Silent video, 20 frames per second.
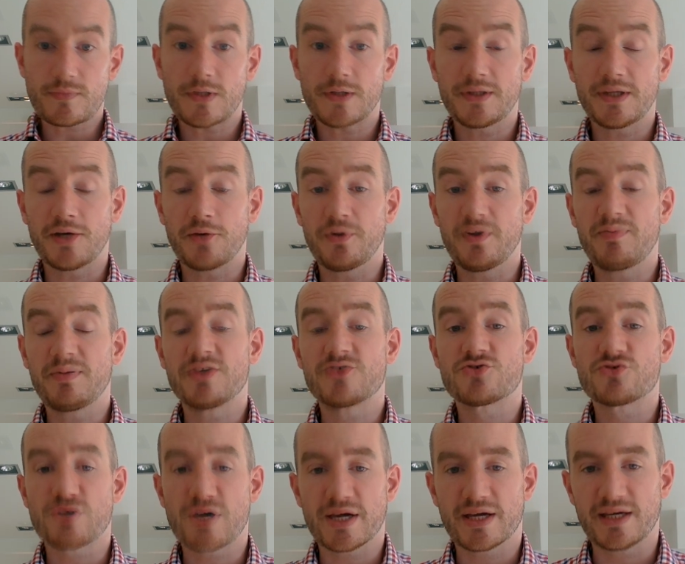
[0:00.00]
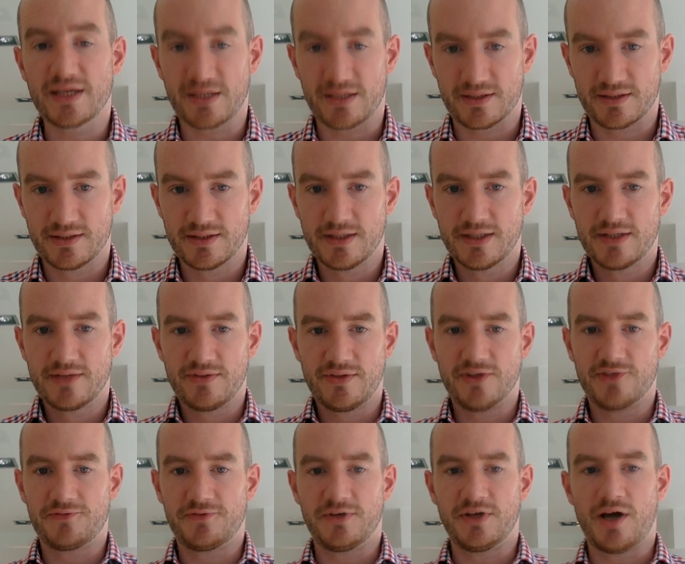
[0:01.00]
Now we've been tracking this
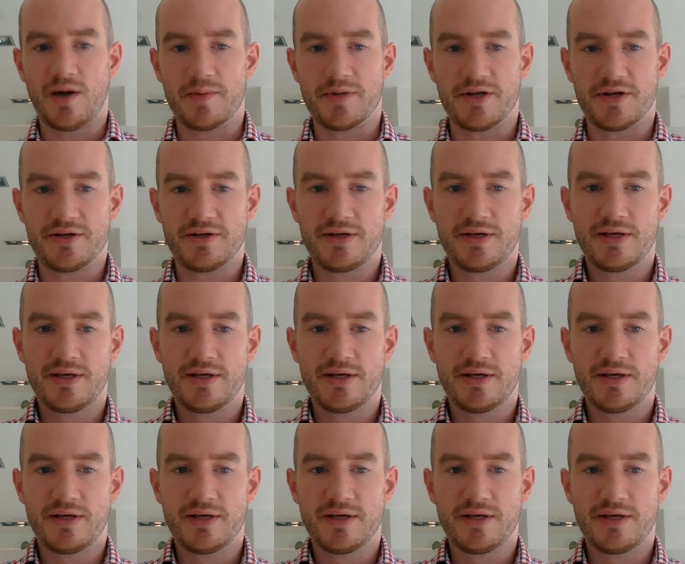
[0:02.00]
phenomenon